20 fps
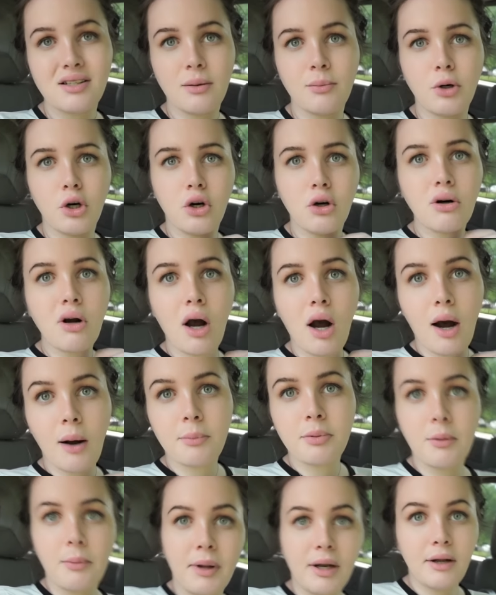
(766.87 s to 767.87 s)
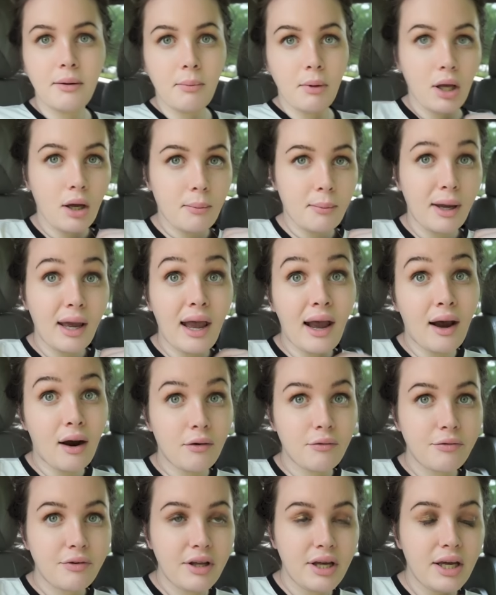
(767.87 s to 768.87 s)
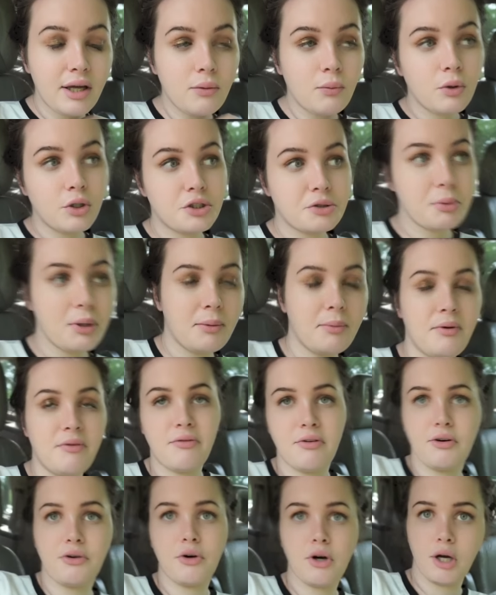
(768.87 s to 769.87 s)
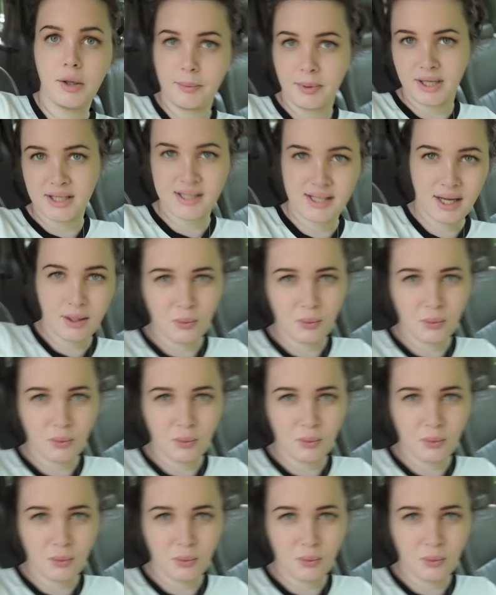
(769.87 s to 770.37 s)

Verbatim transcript: Some girl complimented me on my outfit, which made me feel good because